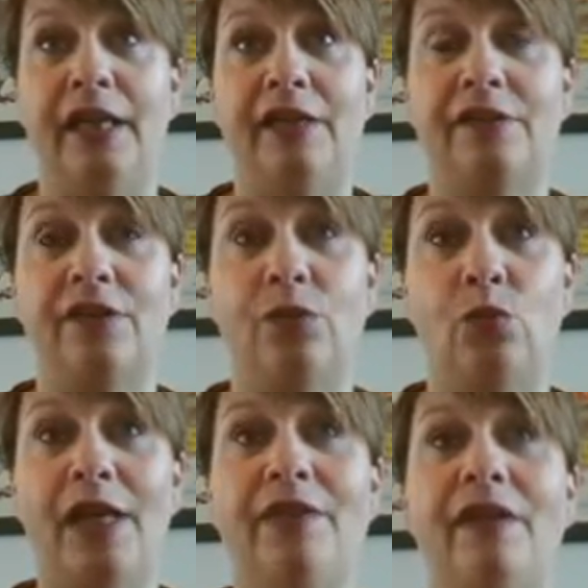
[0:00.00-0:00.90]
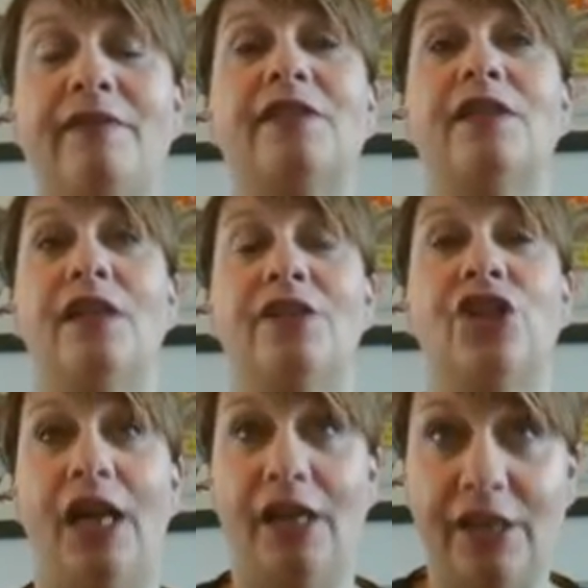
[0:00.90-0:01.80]
is that when there's a
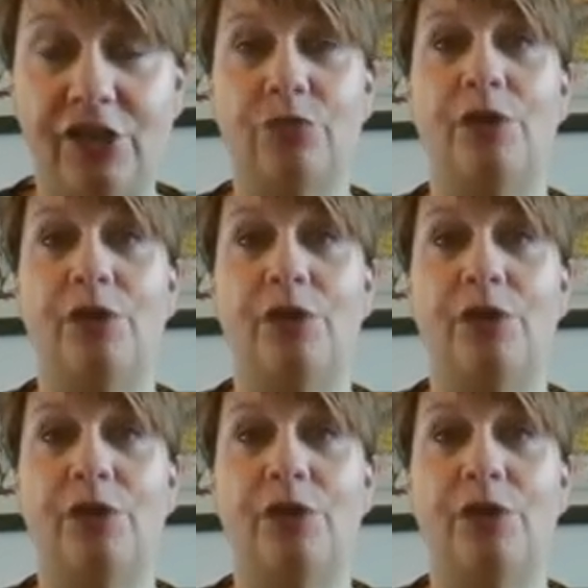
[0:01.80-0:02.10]
challenge,